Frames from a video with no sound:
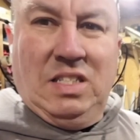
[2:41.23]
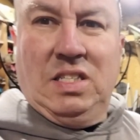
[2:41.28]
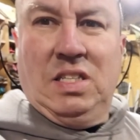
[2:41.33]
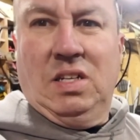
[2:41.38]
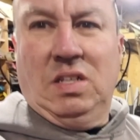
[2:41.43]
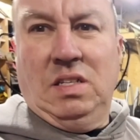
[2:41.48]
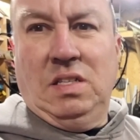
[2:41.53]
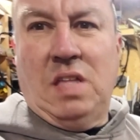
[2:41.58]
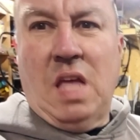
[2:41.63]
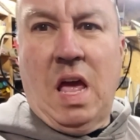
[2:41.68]

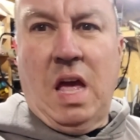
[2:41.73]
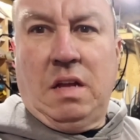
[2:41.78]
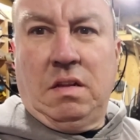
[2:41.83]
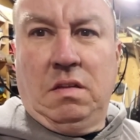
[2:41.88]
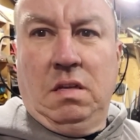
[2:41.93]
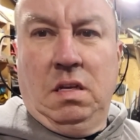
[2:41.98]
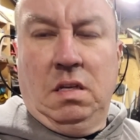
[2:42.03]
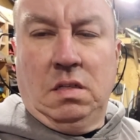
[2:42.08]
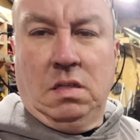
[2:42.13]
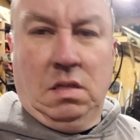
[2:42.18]

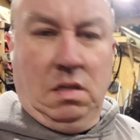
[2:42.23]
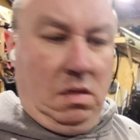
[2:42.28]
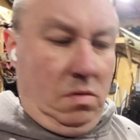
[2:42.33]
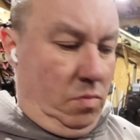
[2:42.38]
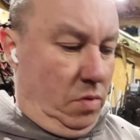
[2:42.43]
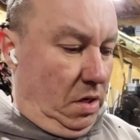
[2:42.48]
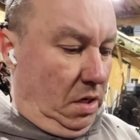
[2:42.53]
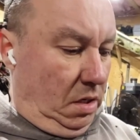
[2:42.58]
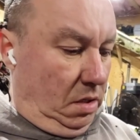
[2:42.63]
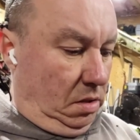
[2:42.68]
intact,
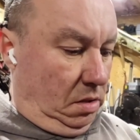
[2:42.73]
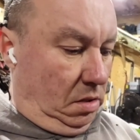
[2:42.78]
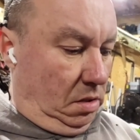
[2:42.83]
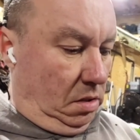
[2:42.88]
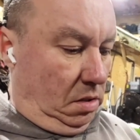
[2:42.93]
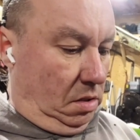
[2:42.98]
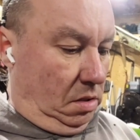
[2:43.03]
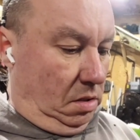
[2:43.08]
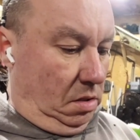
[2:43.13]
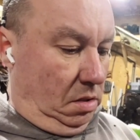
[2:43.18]
but
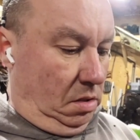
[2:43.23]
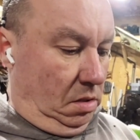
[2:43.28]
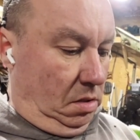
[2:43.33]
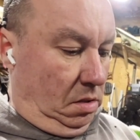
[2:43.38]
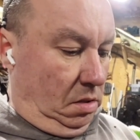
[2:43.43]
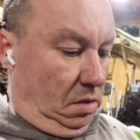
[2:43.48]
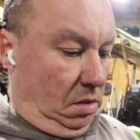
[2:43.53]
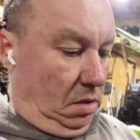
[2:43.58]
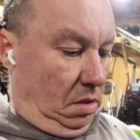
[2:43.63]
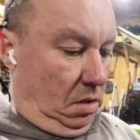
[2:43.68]
it's
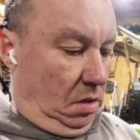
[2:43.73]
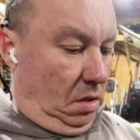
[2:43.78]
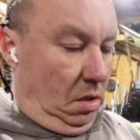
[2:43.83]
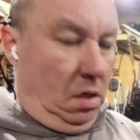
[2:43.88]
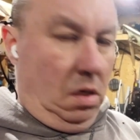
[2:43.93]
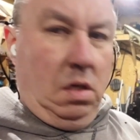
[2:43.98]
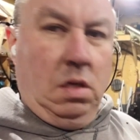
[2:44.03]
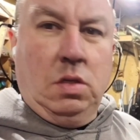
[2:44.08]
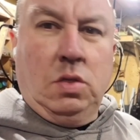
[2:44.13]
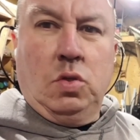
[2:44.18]

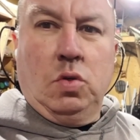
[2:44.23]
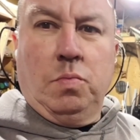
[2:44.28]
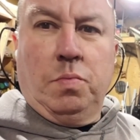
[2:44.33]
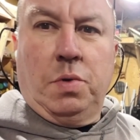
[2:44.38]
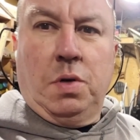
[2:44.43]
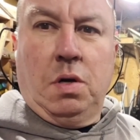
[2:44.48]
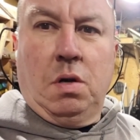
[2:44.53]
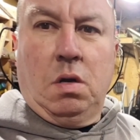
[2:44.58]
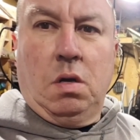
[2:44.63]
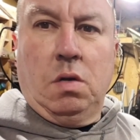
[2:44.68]

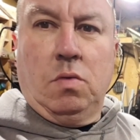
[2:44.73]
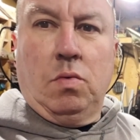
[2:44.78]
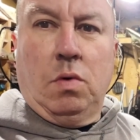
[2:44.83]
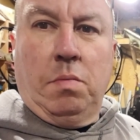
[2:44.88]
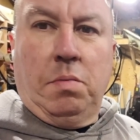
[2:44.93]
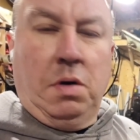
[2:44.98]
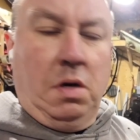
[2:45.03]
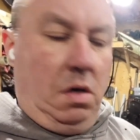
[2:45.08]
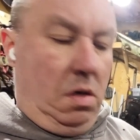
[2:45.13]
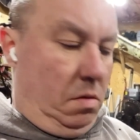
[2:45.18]
super hard
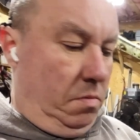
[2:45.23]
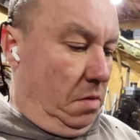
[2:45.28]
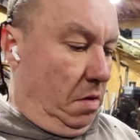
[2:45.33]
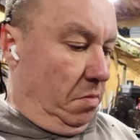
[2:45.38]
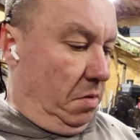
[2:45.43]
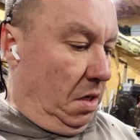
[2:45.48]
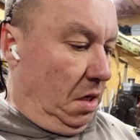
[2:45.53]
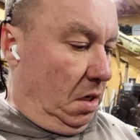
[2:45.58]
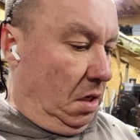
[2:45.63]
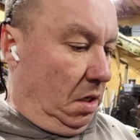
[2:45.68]
rubber.
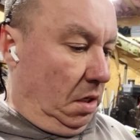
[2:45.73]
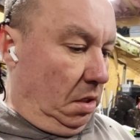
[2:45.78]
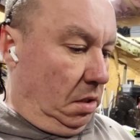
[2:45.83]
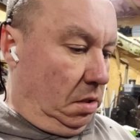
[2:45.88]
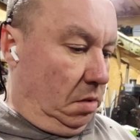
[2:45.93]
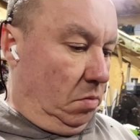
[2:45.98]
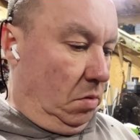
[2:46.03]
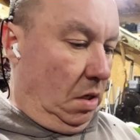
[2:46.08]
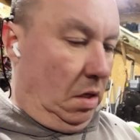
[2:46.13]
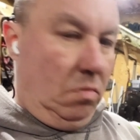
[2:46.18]
Maybe I gotta get
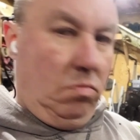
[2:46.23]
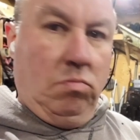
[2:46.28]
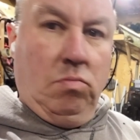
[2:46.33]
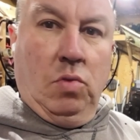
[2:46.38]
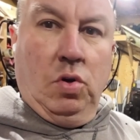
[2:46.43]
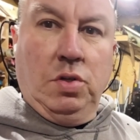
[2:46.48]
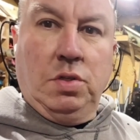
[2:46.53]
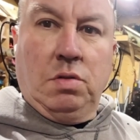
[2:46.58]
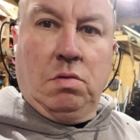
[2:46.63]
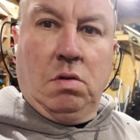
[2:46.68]
some like
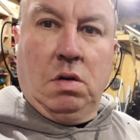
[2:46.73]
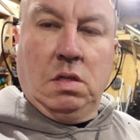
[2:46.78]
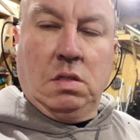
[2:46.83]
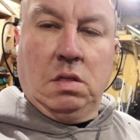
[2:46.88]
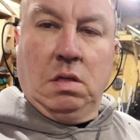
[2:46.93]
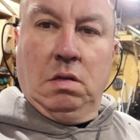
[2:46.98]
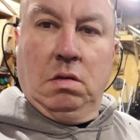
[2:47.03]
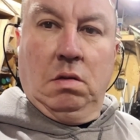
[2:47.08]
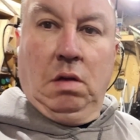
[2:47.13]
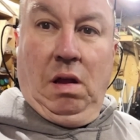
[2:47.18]

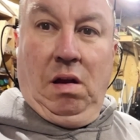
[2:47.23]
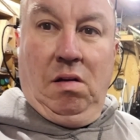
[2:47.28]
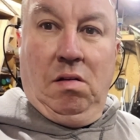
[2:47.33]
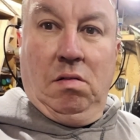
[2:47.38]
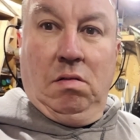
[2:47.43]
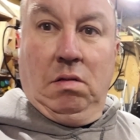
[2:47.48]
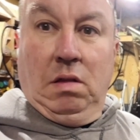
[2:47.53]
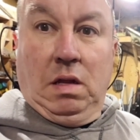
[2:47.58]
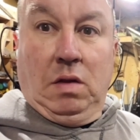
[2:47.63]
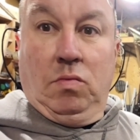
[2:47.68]
moisturizing, I don't
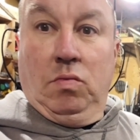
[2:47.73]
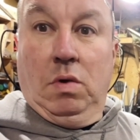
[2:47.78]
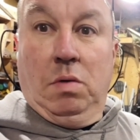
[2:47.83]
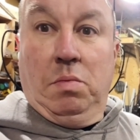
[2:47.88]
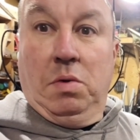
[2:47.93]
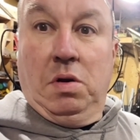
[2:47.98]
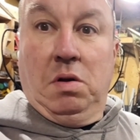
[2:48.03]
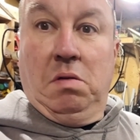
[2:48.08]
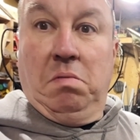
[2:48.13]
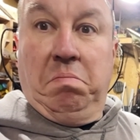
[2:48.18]
know, like
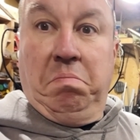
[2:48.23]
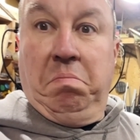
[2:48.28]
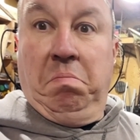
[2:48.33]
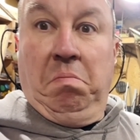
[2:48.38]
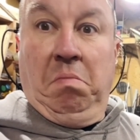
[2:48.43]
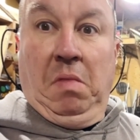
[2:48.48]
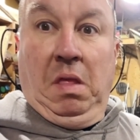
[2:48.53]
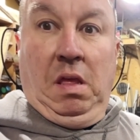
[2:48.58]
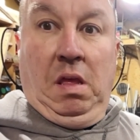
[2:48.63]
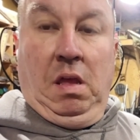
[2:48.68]
rubber,
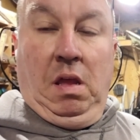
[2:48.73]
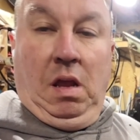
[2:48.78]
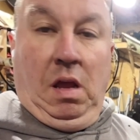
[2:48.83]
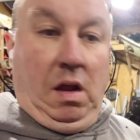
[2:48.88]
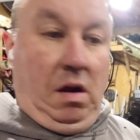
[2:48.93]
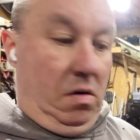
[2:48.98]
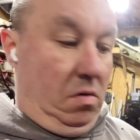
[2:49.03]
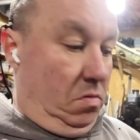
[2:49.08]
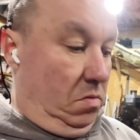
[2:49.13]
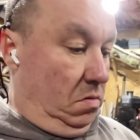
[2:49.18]
I
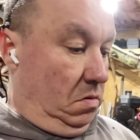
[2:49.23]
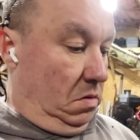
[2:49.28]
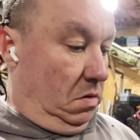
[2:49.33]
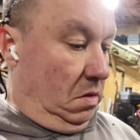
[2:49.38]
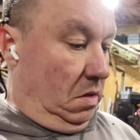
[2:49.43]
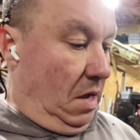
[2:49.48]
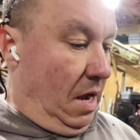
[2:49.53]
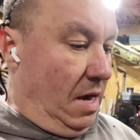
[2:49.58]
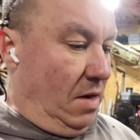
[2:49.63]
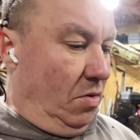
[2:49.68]
don't know.
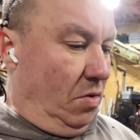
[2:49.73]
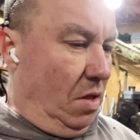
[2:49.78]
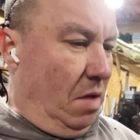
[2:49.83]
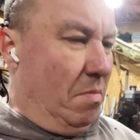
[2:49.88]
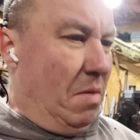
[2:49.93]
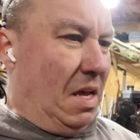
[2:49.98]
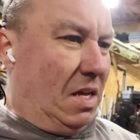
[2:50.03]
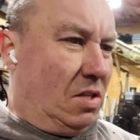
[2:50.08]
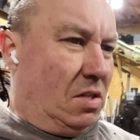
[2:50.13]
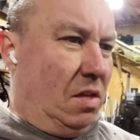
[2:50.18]
I know they
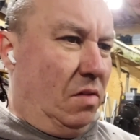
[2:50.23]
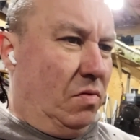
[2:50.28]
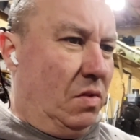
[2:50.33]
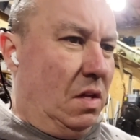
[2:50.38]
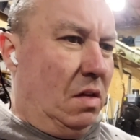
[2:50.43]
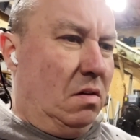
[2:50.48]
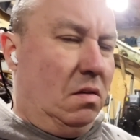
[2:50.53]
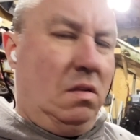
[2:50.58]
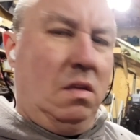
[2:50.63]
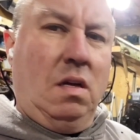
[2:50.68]
make stuff
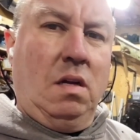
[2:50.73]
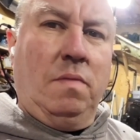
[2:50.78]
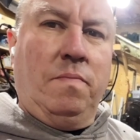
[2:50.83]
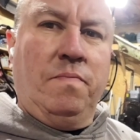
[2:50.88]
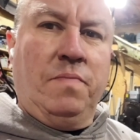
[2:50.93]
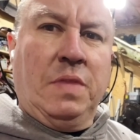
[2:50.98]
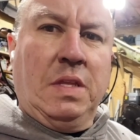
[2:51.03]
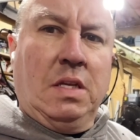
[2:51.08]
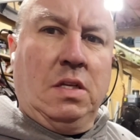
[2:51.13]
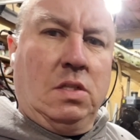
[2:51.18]
that'll
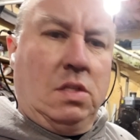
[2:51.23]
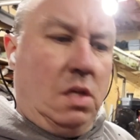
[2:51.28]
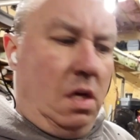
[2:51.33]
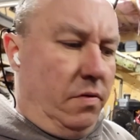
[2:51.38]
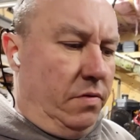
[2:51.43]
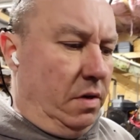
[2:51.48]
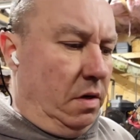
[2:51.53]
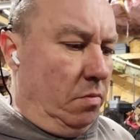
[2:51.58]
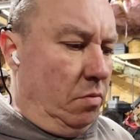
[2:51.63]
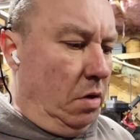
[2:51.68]

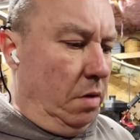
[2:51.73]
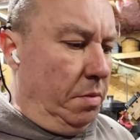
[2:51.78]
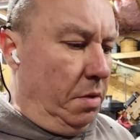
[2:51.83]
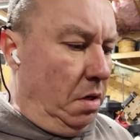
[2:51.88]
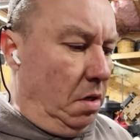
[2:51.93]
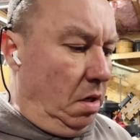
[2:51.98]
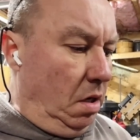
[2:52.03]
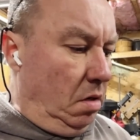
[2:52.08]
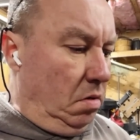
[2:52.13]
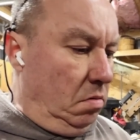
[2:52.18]
soften up
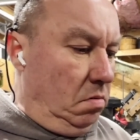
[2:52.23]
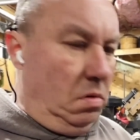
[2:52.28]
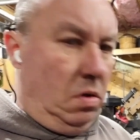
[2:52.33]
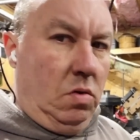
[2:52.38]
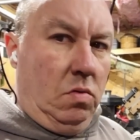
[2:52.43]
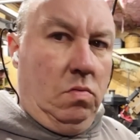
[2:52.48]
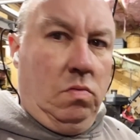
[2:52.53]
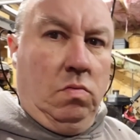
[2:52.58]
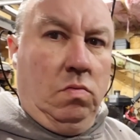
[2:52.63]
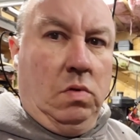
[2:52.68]
rubber. I don't
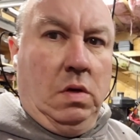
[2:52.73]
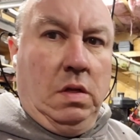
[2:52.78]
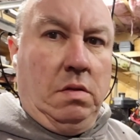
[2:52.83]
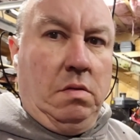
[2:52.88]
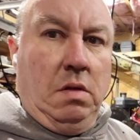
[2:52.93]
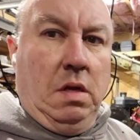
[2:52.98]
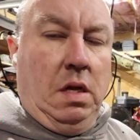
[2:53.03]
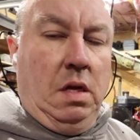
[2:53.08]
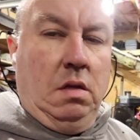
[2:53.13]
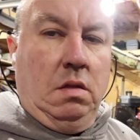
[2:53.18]
know what
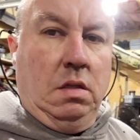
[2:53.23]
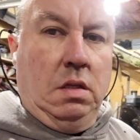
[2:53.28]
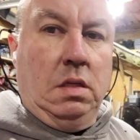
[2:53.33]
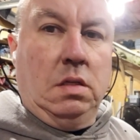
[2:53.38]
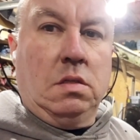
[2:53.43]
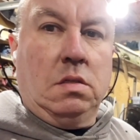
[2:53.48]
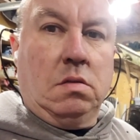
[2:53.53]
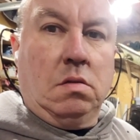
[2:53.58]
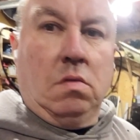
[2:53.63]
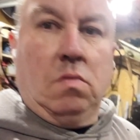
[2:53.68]
the hell it
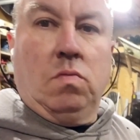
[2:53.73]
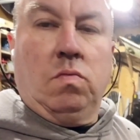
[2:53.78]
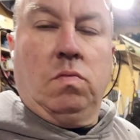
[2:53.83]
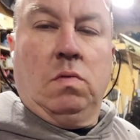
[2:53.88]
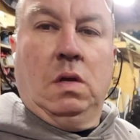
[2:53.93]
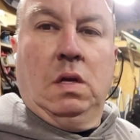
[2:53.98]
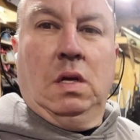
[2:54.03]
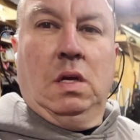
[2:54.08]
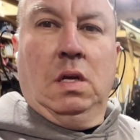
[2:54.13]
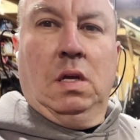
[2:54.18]
is or
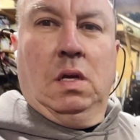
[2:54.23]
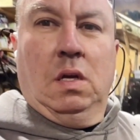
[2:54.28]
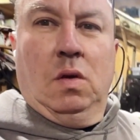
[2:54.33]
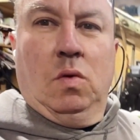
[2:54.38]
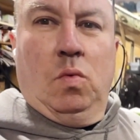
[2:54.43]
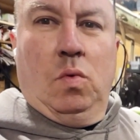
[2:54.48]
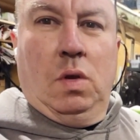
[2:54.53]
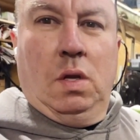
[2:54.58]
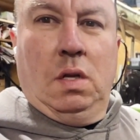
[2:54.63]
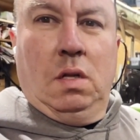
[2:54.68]

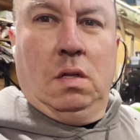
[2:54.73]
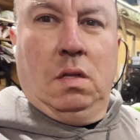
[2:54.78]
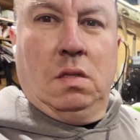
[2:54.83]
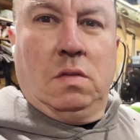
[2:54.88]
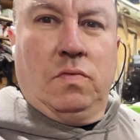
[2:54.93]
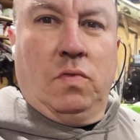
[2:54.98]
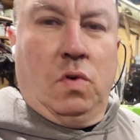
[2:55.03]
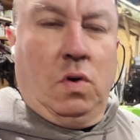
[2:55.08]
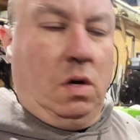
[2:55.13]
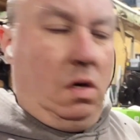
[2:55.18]
what it's
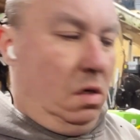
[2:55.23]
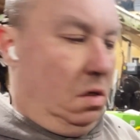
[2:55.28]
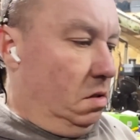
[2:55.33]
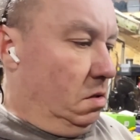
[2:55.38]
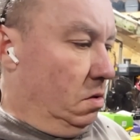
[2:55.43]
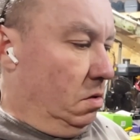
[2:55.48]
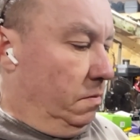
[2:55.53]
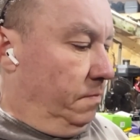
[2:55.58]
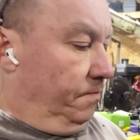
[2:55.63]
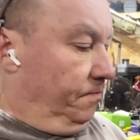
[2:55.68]
for. So